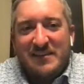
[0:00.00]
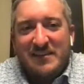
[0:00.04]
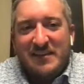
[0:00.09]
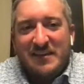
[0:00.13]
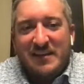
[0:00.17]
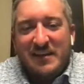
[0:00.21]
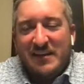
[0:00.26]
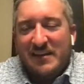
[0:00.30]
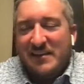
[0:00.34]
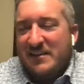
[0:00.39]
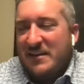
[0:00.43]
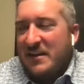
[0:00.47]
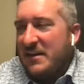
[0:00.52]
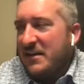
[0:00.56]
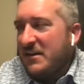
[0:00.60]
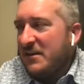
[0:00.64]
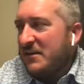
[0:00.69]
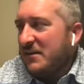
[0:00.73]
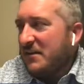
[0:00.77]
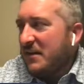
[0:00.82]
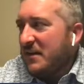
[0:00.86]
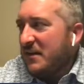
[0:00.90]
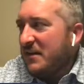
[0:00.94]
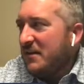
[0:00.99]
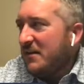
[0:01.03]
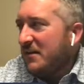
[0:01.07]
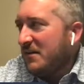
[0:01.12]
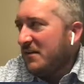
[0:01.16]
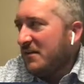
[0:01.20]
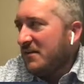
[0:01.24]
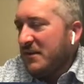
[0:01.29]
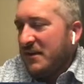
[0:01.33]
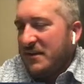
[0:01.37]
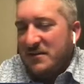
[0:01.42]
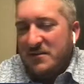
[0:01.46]
Yeah,
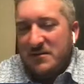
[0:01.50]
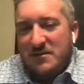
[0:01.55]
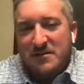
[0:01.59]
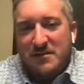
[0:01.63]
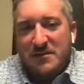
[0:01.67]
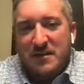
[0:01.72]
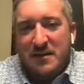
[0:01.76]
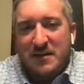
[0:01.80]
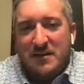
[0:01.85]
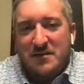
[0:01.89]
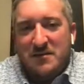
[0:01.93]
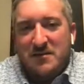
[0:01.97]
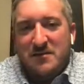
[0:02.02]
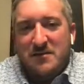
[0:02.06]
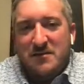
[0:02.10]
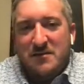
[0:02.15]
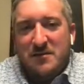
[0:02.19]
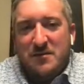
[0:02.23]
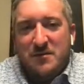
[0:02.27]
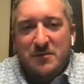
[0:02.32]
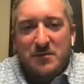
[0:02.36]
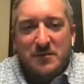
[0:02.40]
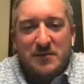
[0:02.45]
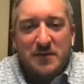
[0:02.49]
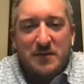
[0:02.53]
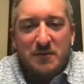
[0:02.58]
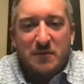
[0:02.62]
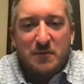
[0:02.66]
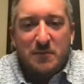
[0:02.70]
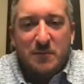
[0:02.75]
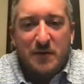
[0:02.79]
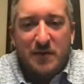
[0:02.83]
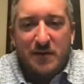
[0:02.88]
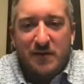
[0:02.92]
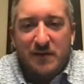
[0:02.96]
they knew what they were
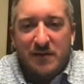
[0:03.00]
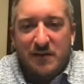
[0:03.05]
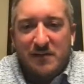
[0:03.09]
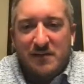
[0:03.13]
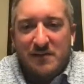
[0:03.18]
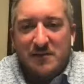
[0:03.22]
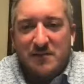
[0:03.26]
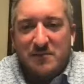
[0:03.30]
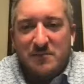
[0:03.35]
marrying.